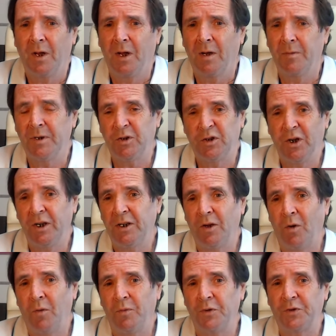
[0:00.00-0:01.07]
I mean, China
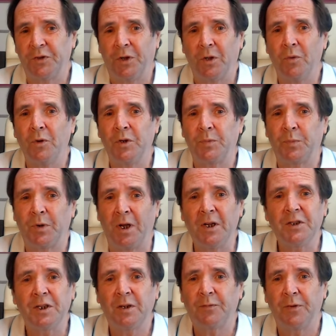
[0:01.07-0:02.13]
offers the lowest
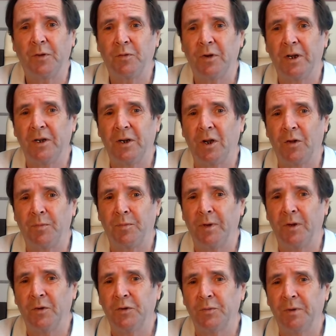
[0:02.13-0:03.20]
prices for rare earth
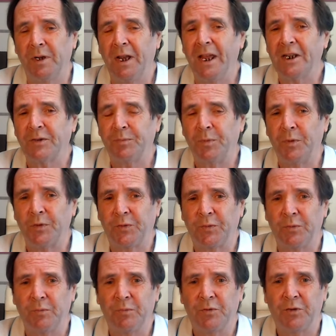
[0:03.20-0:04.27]
metals. I mean, exports
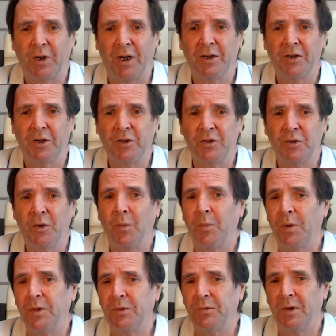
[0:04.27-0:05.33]
from China to Europe
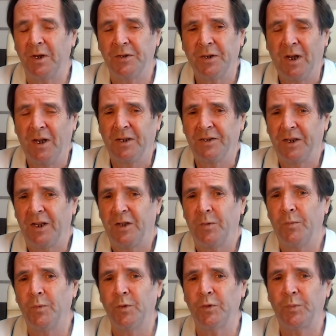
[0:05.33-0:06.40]
and the US say the
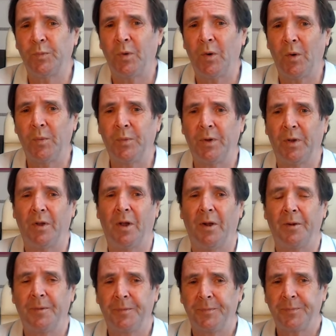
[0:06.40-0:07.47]
most popular.
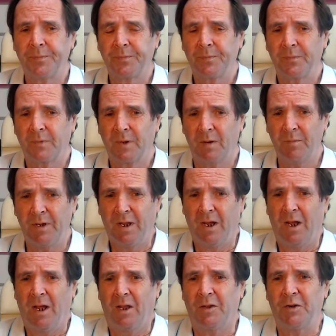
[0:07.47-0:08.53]
I mean,
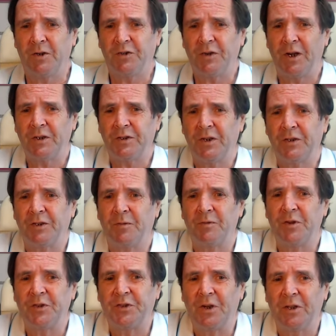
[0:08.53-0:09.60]
the restrictions have
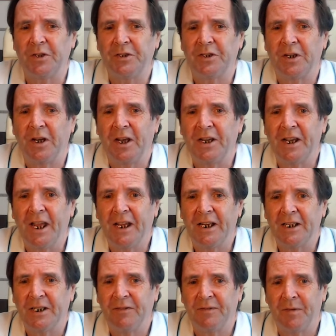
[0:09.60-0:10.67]
resulted in a
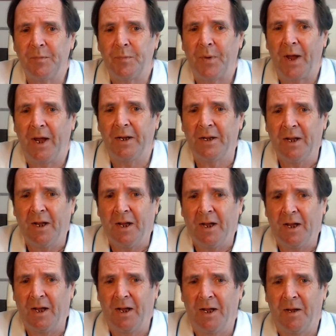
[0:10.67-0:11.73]
negative impact,
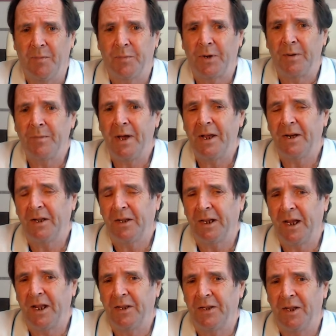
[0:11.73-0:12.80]
primarily
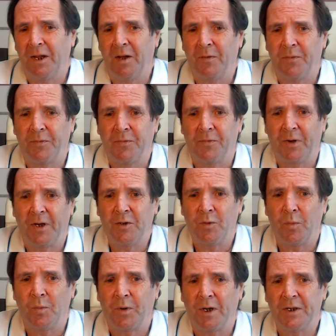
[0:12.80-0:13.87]
in the
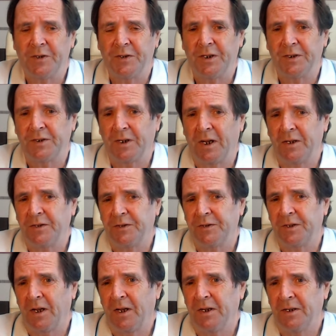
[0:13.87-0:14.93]
final prices, as
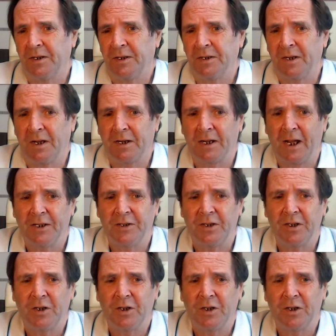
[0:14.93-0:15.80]
Katerina